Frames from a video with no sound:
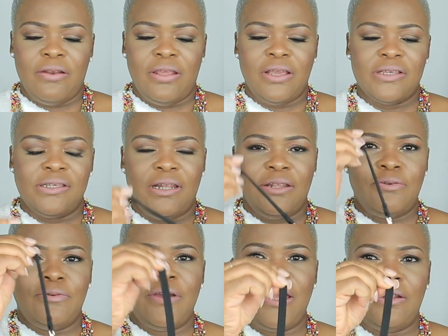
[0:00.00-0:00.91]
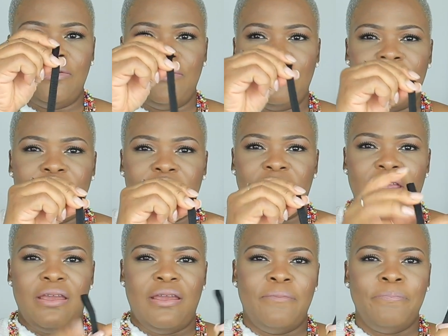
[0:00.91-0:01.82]
It has a little handle right
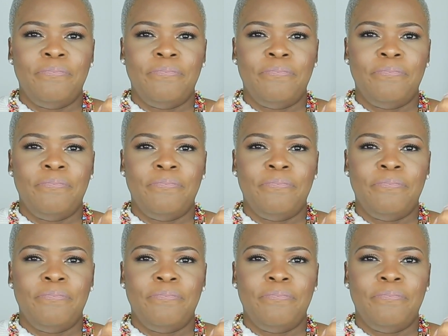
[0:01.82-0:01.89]
there.